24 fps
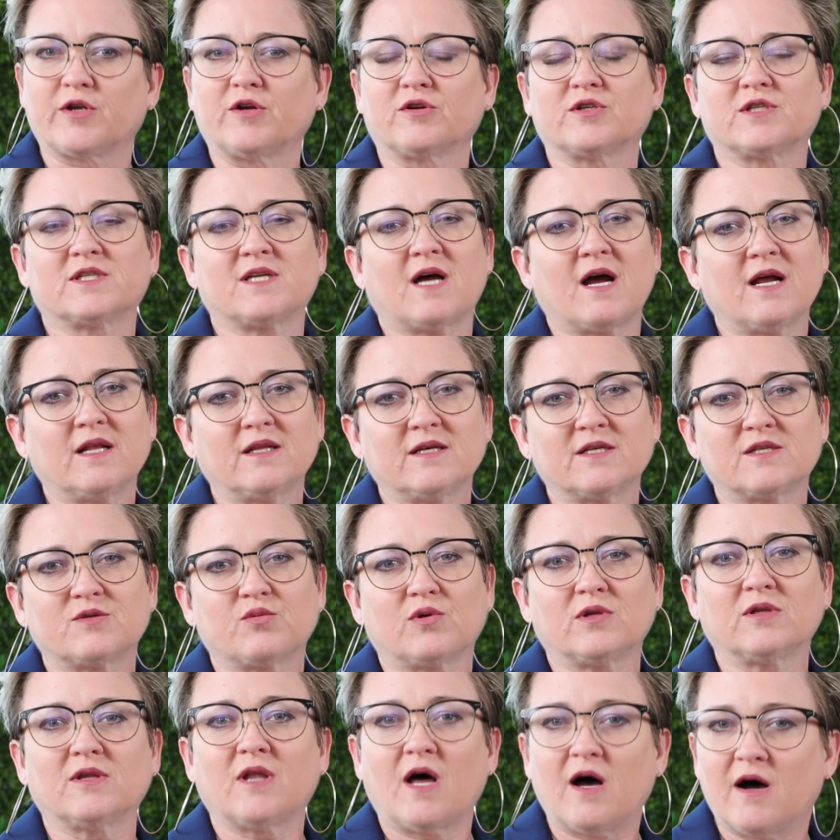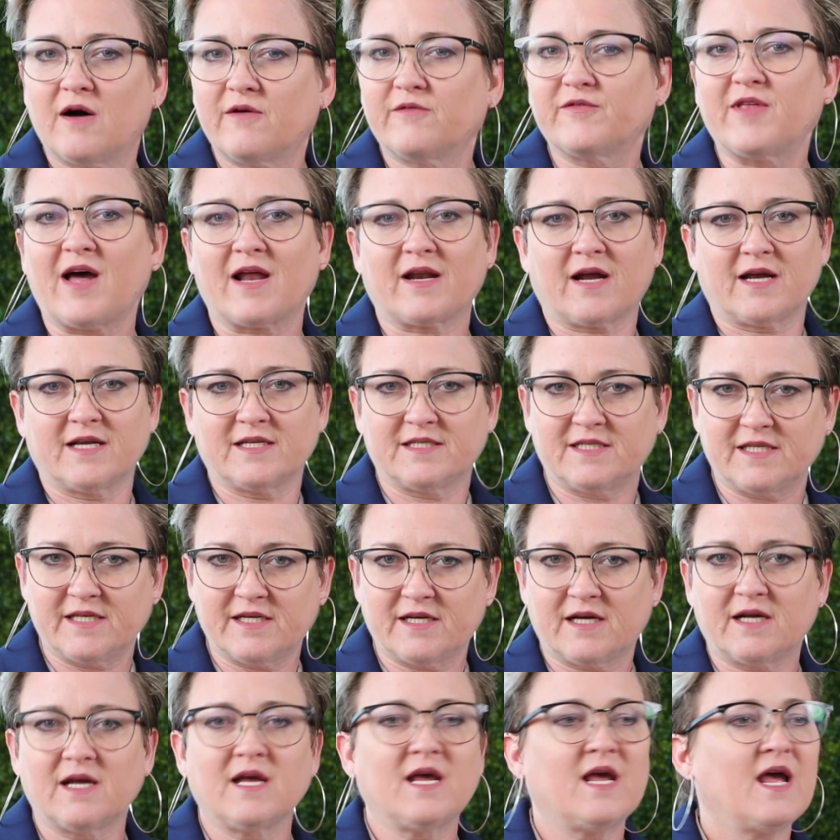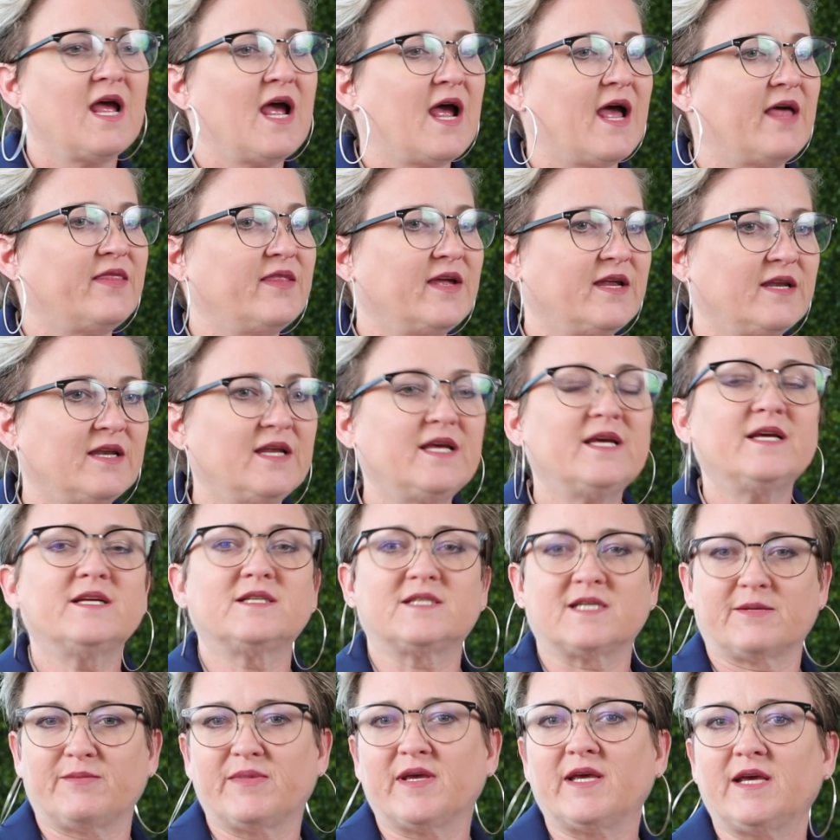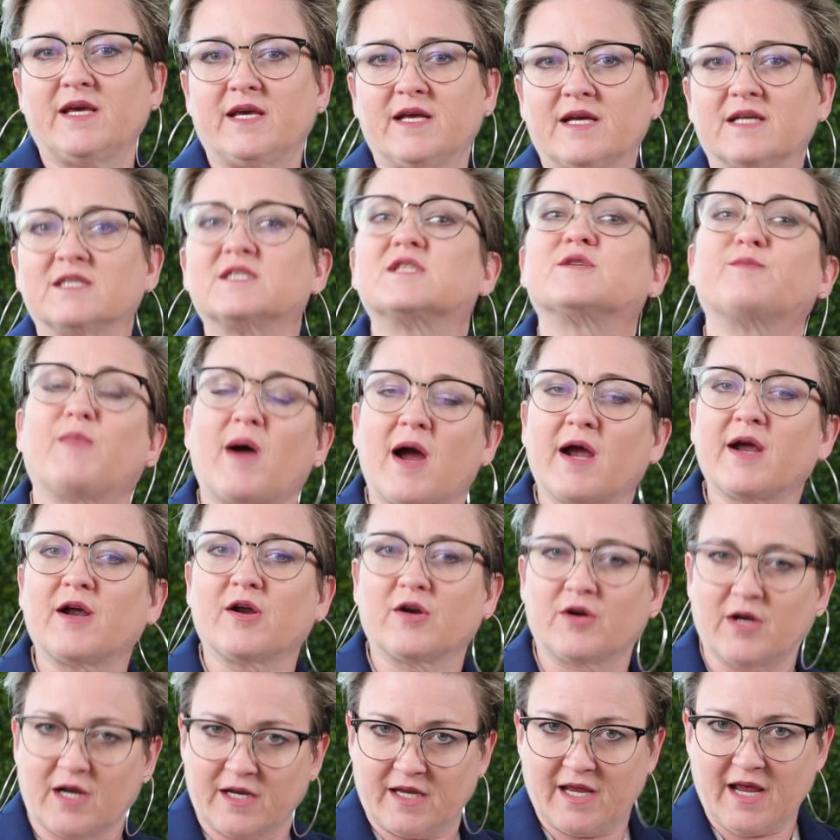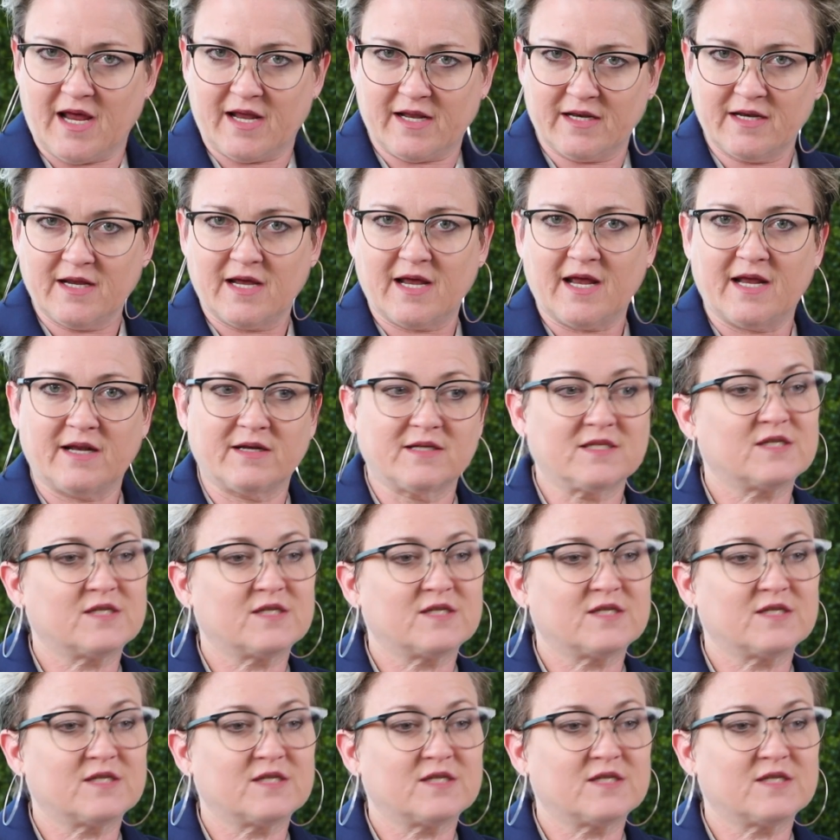Your stylists will love that idea, and they need to be inspired again and